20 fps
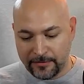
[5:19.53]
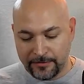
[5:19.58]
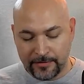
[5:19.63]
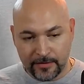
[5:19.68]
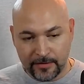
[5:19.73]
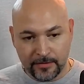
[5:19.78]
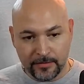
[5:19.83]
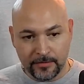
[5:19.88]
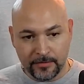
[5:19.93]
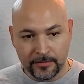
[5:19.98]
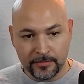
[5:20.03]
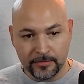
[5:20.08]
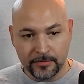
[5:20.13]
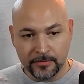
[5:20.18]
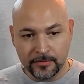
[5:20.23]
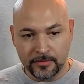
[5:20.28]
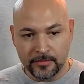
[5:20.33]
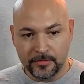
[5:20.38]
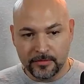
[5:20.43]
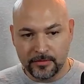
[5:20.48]
if
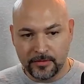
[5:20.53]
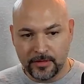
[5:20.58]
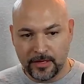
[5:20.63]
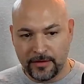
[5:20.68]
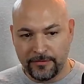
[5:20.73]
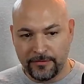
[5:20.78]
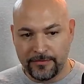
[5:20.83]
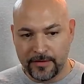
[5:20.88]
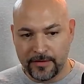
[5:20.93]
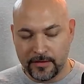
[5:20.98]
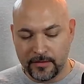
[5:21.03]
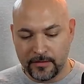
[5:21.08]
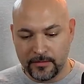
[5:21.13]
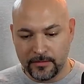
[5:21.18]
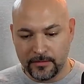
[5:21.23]
you put